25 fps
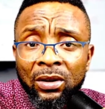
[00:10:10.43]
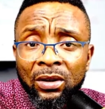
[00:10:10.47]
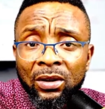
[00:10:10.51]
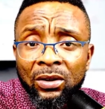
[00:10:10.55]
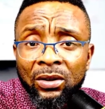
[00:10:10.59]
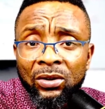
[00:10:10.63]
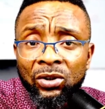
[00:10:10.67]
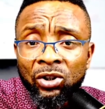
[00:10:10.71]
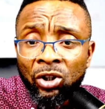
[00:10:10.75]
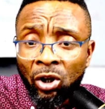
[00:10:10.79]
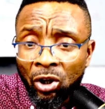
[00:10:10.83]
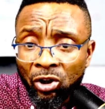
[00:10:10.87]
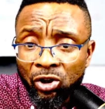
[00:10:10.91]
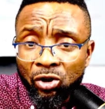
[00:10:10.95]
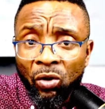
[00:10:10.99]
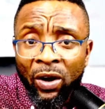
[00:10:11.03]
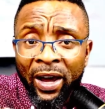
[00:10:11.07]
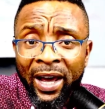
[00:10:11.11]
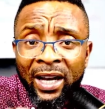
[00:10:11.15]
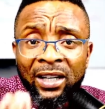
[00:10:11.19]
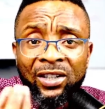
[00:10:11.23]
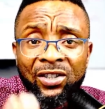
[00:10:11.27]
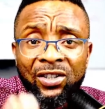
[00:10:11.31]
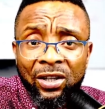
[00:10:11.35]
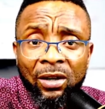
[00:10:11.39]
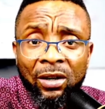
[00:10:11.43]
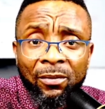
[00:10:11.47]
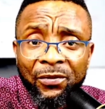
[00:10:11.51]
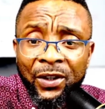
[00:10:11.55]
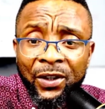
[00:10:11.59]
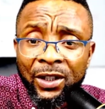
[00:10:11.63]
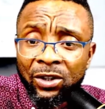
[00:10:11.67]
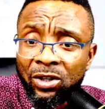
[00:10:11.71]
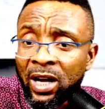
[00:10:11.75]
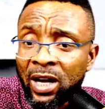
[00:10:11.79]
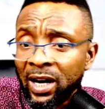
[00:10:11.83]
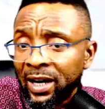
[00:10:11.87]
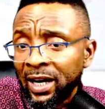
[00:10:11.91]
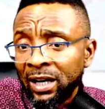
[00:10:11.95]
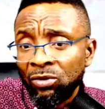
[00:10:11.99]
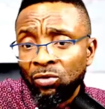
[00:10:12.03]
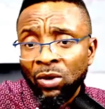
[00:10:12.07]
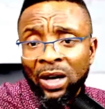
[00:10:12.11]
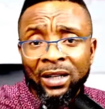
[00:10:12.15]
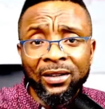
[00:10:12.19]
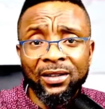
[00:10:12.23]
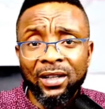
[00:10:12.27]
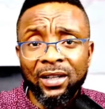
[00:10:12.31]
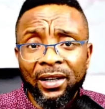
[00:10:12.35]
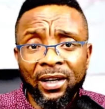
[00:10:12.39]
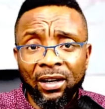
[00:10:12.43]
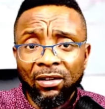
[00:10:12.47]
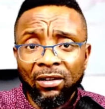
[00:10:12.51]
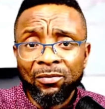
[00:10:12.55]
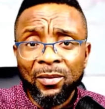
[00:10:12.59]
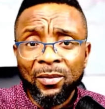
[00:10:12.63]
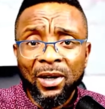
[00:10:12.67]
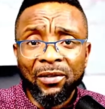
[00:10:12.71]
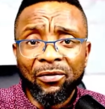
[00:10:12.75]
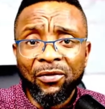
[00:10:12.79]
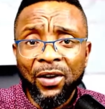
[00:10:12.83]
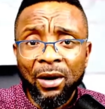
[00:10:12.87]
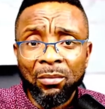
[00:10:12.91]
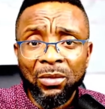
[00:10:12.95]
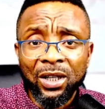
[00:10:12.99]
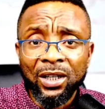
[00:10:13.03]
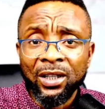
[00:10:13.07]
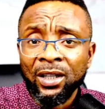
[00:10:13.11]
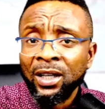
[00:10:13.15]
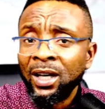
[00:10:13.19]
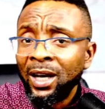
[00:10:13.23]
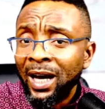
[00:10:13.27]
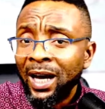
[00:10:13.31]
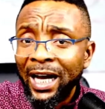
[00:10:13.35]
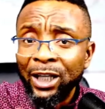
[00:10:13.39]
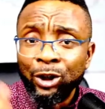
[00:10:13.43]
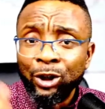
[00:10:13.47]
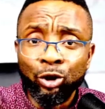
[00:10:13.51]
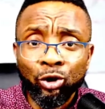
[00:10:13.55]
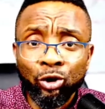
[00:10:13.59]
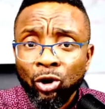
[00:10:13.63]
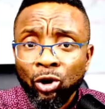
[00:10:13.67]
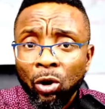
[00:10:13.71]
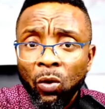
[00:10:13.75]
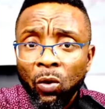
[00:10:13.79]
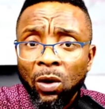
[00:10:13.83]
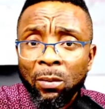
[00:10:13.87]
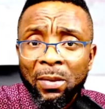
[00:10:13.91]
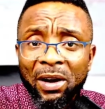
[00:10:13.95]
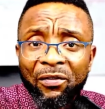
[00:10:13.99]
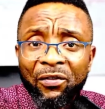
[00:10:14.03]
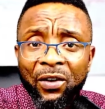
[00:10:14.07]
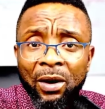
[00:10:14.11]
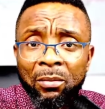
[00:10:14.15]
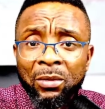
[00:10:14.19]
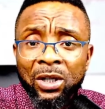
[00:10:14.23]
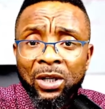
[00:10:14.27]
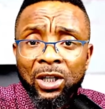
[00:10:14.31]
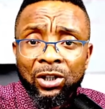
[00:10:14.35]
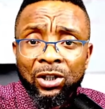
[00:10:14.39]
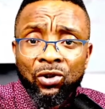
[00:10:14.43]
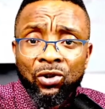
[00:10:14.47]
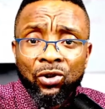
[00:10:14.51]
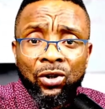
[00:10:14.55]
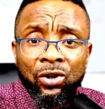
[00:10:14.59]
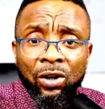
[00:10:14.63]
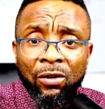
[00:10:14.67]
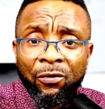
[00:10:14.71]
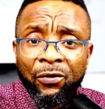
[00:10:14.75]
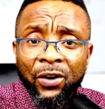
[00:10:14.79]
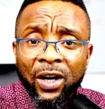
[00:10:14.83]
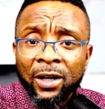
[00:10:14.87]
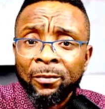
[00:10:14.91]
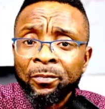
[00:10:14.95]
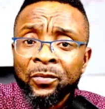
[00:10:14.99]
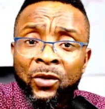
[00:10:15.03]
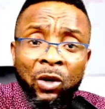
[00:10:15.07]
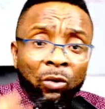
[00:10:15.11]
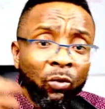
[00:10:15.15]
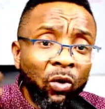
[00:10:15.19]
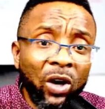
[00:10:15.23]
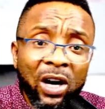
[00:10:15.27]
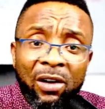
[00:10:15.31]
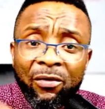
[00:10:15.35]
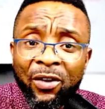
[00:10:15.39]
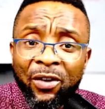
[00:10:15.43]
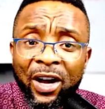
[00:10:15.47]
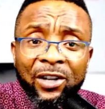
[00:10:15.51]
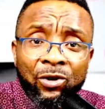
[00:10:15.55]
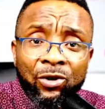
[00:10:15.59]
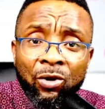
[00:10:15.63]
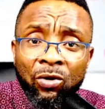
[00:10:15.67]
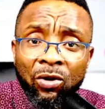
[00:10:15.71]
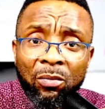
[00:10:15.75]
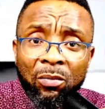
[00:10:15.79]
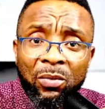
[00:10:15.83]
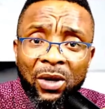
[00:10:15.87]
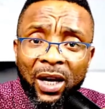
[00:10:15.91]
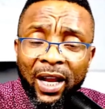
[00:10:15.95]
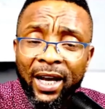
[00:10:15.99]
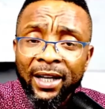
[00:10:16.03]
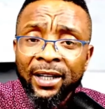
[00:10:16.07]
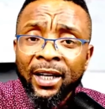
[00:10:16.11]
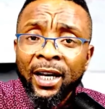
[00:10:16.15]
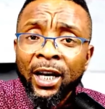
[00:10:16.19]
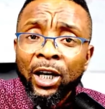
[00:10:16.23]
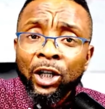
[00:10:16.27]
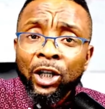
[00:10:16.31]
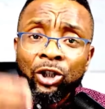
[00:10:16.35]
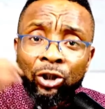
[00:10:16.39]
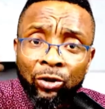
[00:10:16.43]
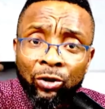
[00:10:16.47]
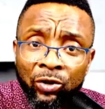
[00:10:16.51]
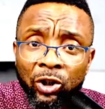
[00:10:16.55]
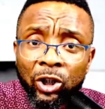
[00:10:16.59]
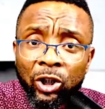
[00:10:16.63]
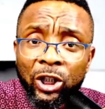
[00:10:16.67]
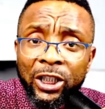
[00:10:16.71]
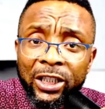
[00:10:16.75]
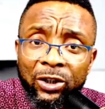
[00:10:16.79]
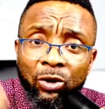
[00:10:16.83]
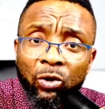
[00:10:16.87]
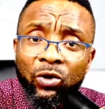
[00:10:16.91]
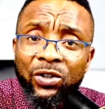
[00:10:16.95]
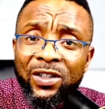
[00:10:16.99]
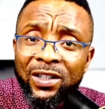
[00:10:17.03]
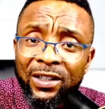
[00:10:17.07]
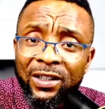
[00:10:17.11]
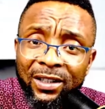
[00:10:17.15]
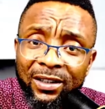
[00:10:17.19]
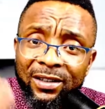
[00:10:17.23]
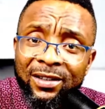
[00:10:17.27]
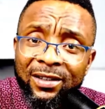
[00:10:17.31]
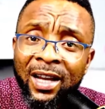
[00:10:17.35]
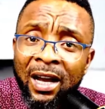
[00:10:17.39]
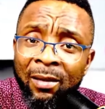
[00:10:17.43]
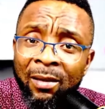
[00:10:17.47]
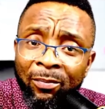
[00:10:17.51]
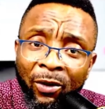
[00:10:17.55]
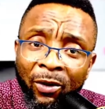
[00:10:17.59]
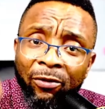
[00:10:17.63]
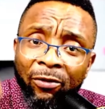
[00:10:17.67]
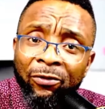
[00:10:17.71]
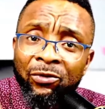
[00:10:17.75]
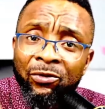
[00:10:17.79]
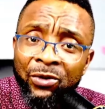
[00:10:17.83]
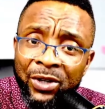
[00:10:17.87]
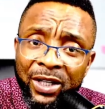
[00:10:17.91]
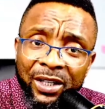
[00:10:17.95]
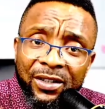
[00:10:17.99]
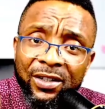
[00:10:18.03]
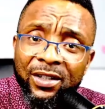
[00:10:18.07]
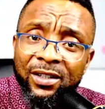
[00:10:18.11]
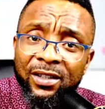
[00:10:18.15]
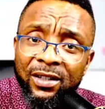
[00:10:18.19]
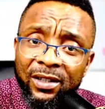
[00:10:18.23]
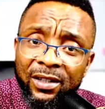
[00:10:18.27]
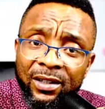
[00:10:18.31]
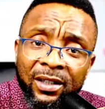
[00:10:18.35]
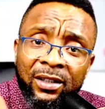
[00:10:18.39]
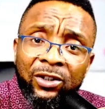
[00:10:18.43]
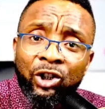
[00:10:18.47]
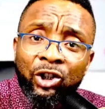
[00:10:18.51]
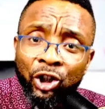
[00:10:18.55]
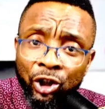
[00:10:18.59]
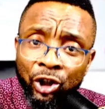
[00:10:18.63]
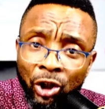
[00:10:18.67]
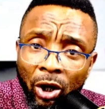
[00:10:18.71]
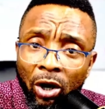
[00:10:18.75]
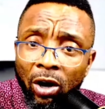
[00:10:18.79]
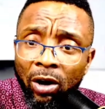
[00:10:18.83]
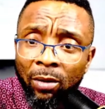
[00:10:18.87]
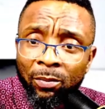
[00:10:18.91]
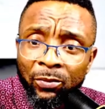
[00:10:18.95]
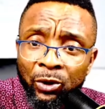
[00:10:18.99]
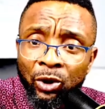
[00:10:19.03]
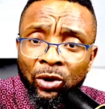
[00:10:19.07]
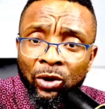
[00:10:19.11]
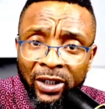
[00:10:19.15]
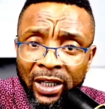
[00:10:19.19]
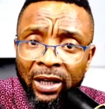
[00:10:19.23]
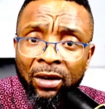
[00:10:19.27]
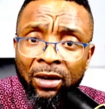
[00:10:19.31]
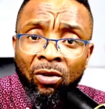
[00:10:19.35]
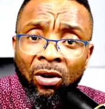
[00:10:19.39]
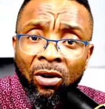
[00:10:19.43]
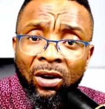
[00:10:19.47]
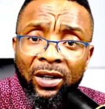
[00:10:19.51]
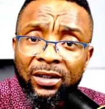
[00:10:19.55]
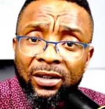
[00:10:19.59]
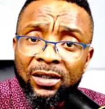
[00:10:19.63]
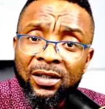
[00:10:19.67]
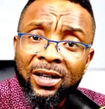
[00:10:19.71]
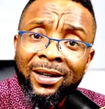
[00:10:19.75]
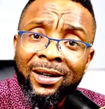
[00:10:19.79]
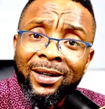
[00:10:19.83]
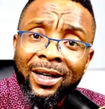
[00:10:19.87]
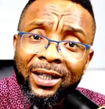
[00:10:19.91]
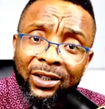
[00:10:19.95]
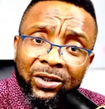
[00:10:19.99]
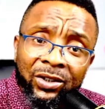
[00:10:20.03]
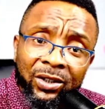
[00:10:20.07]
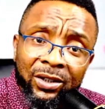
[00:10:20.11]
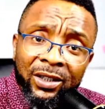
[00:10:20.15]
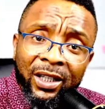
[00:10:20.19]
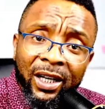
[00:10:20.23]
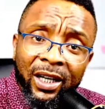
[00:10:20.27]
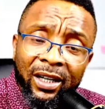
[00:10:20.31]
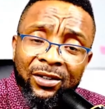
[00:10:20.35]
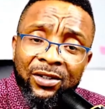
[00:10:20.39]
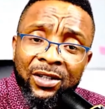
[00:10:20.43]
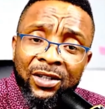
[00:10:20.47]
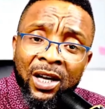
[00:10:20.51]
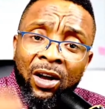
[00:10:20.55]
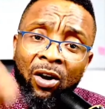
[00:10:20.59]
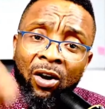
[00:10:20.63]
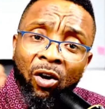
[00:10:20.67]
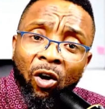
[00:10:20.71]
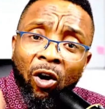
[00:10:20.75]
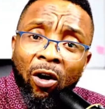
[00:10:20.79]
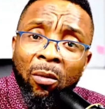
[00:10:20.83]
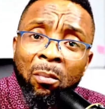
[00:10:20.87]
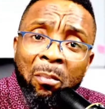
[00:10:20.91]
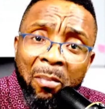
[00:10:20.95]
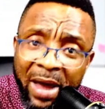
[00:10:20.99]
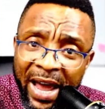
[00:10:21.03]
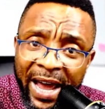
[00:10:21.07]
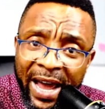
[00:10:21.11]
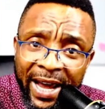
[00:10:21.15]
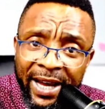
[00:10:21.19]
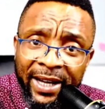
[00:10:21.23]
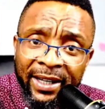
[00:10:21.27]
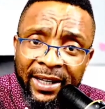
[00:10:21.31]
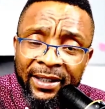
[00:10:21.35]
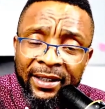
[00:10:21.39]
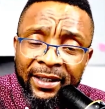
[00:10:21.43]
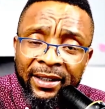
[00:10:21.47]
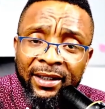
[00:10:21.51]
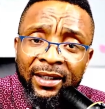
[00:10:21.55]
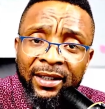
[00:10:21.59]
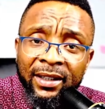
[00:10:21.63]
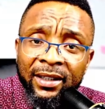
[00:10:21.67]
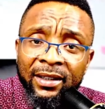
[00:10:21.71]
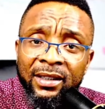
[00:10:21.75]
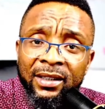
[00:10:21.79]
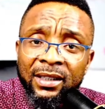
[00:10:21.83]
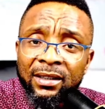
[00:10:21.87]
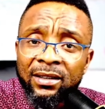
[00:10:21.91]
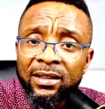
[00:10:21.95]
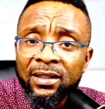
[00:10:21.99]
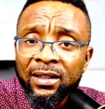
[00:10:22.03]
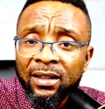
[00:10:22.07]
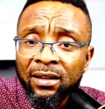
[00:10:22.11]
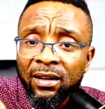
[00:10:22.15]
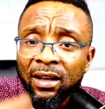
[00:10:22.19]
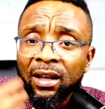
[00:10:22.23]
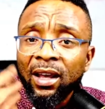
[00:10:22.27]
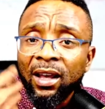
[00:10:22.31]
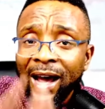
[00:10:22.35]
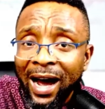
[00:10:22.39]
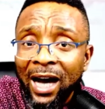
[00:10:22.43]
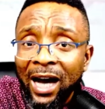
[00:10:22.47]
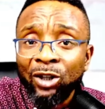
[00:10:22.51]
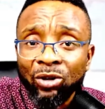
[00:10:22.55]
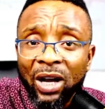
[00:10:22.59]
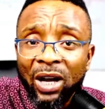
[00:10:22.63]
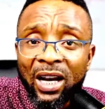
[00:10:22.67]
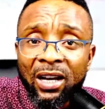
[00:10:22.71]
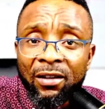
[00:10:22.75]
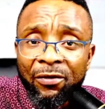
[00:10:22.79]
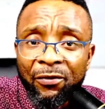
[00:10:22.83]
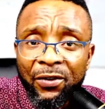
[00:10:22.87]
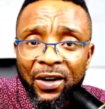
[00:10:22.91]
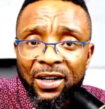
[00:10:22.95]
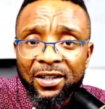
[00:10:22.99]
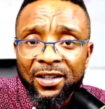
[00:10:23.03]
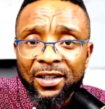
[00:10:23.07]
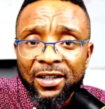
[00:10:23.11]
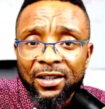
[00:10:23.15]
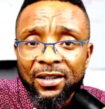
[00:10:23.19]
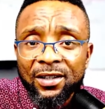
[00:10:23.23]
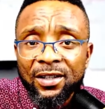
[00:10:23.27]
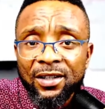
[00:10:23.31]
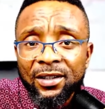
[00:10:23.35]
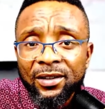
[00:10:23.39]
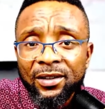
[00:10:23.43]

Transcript: Just to hand something so that I can go and take care of my family. I do not want my family to suffer. Whatever it's going to be like, you need to see the type of risk job, you they call it, that Nigerians or men actually faces.